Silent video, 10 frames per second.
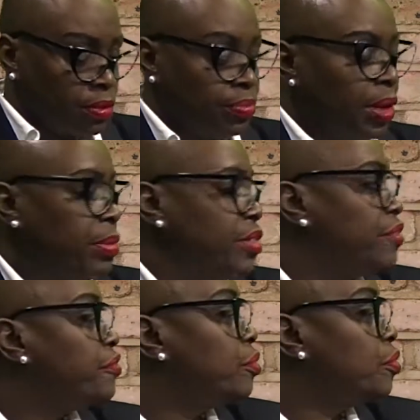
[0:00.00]
bring me the
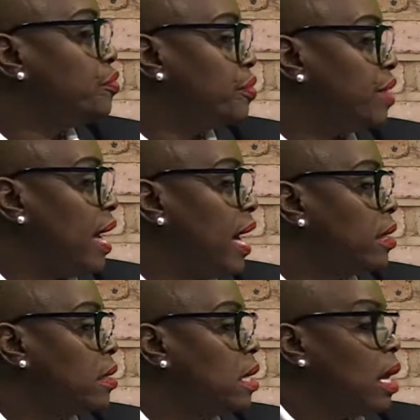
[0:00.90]
food for that.
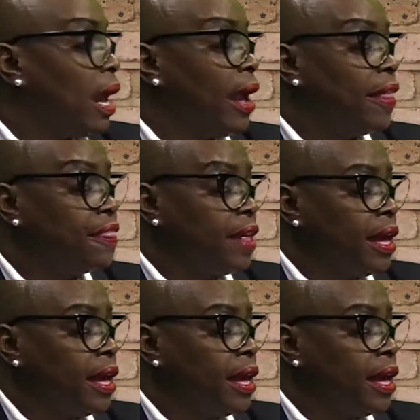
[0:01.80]
And